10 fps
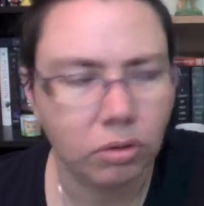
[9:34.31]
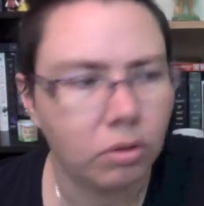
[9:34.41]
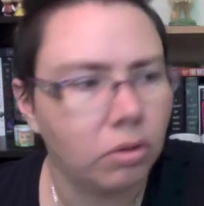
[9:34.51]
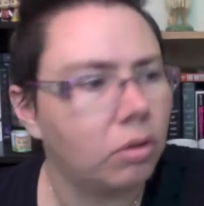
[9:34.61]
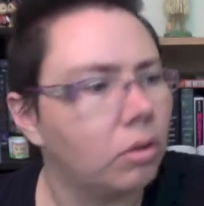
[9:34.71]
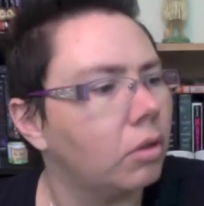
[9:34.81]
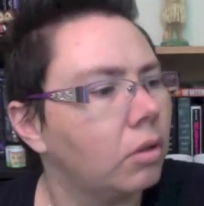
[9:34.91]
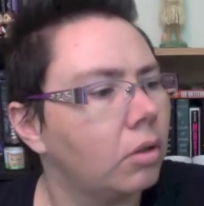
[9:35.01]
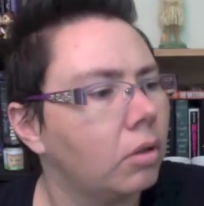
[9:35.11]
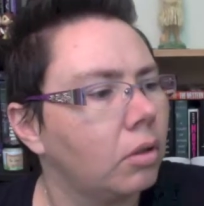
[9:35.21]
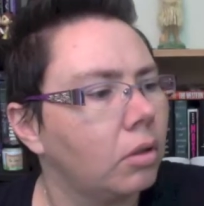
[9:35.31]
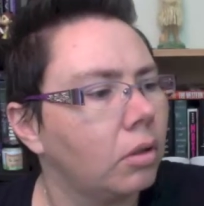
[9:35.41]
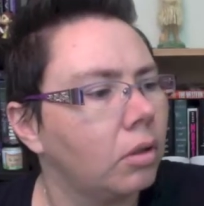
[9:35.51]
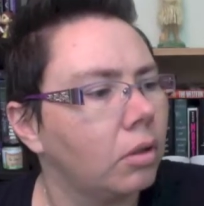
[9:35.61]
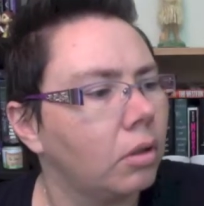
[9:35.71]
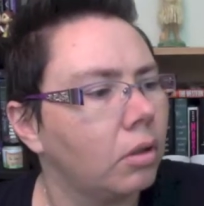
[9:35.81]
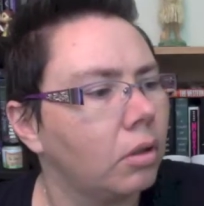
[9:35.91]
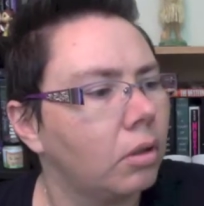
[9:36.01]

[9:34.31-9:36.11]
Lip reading: Nobody speaks.